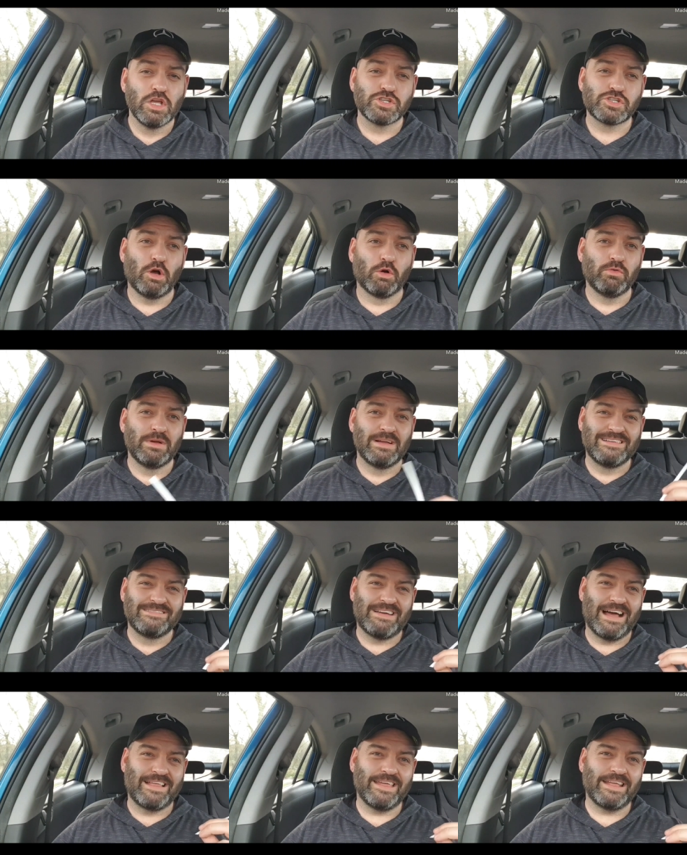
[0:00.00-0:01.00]
So
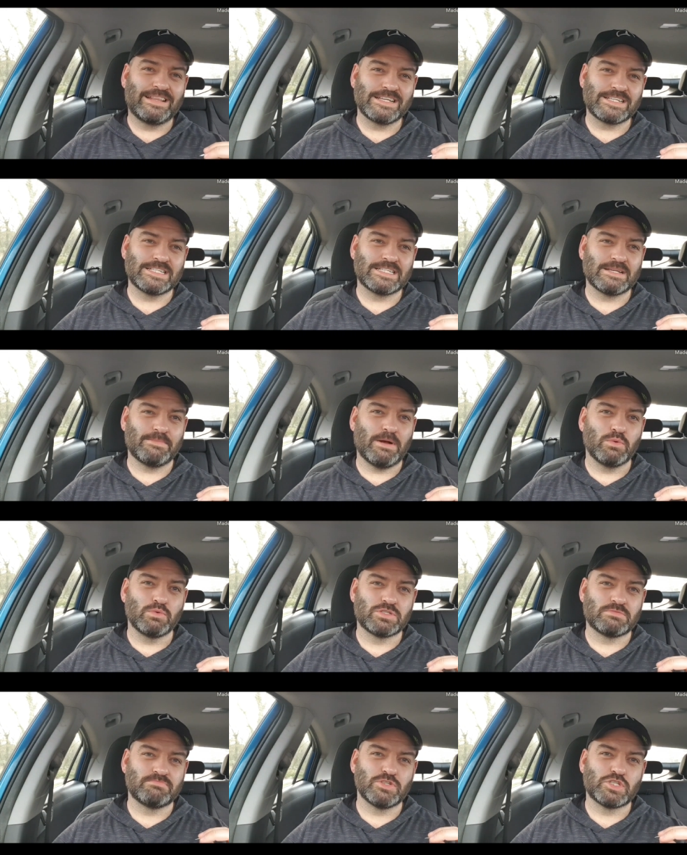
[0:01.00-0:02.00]
I think this is
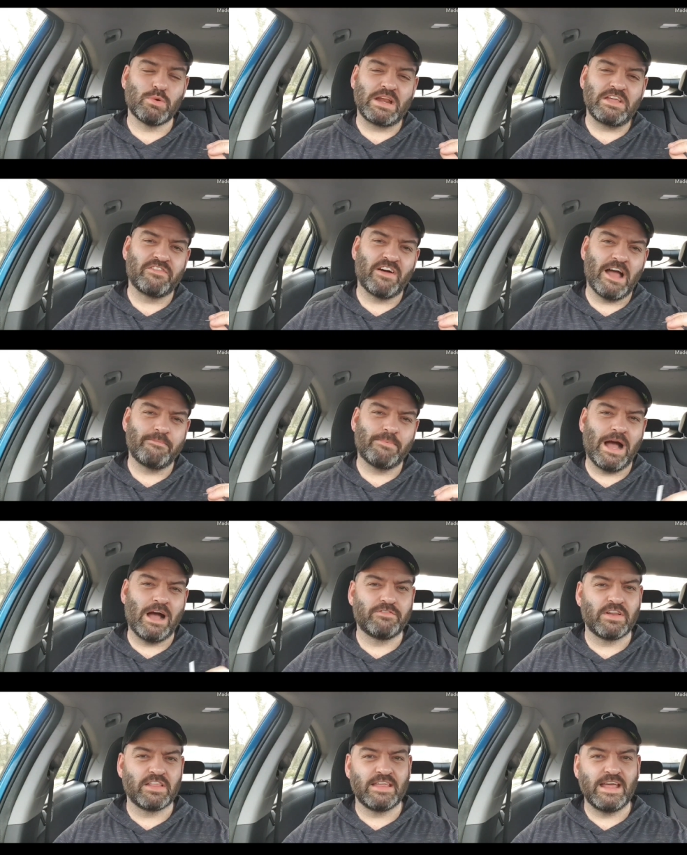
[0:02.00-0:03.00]
about twenty five
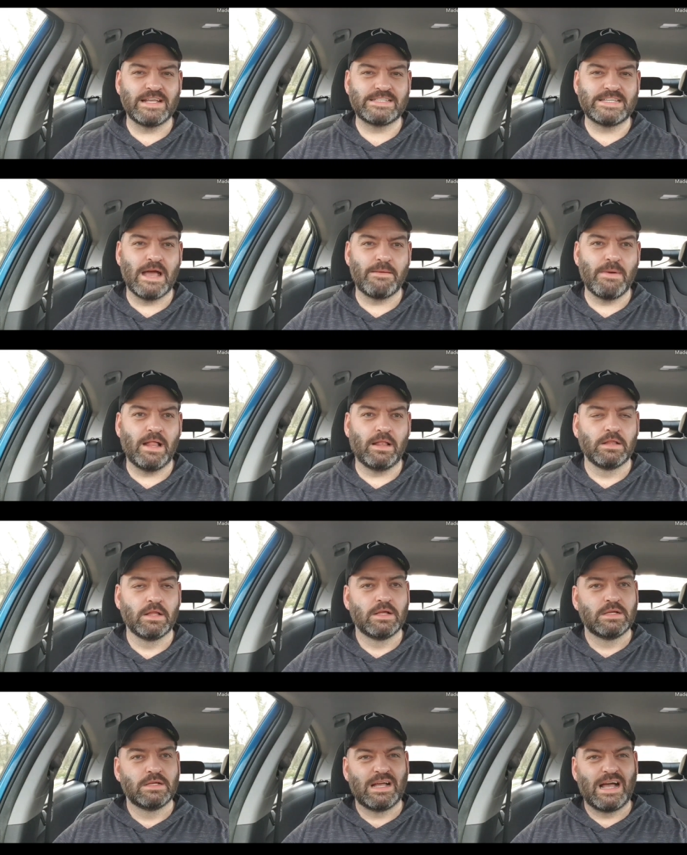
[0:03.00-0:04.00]
pound for a thirty ml,
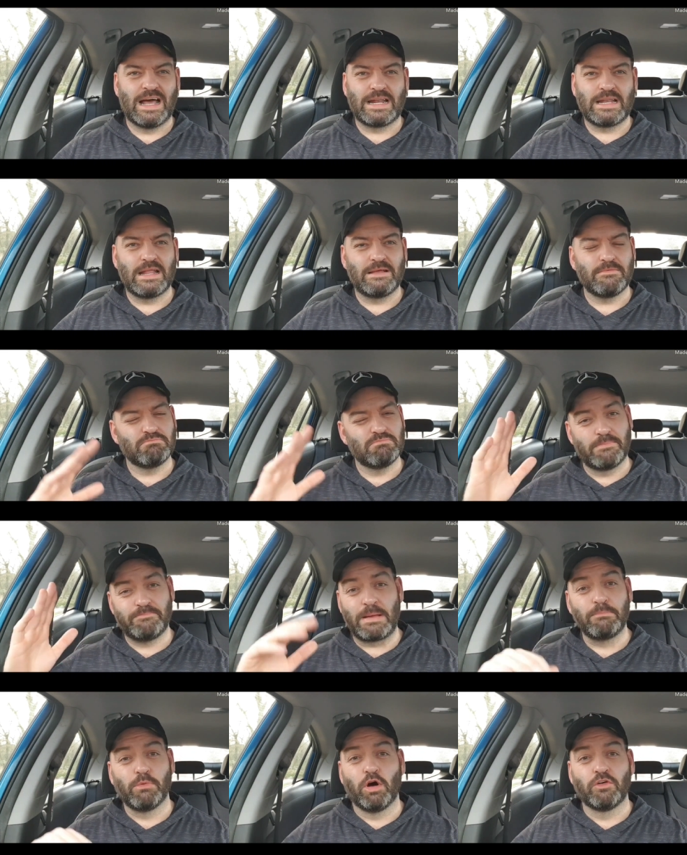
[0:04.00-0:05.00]
and a
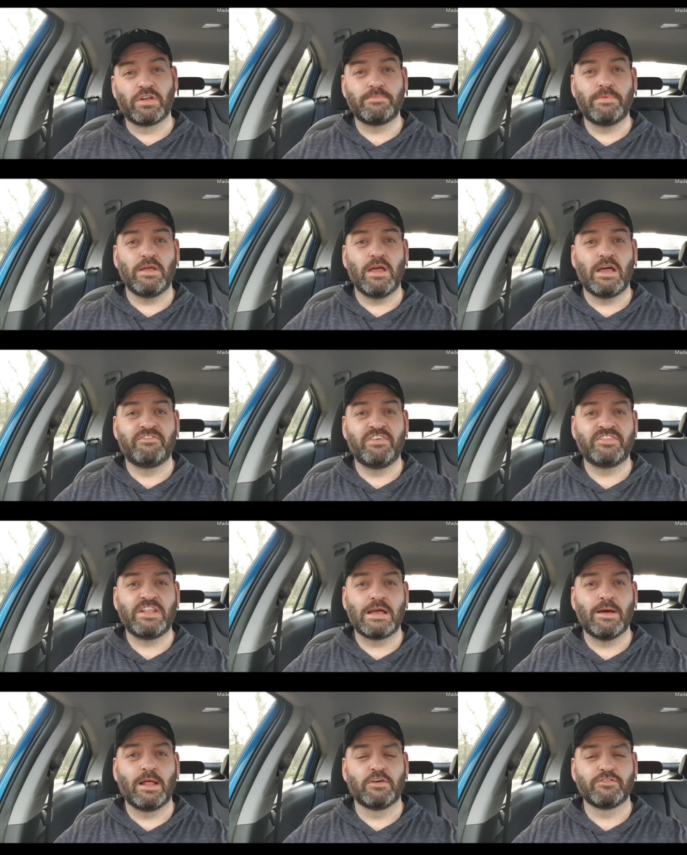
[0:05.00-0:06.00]
bit more for a bit
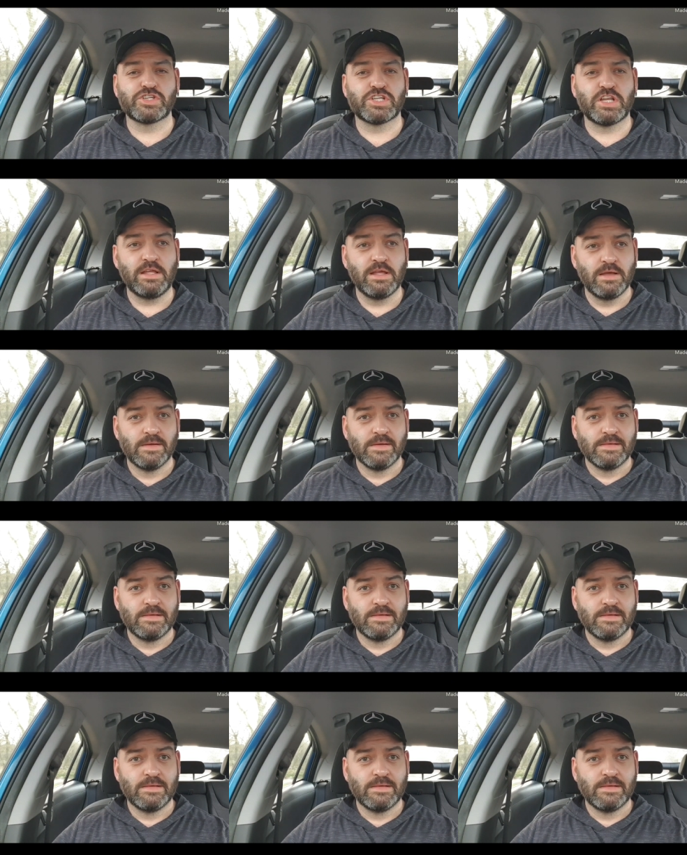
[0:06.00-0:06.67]
fifty ml, obviously.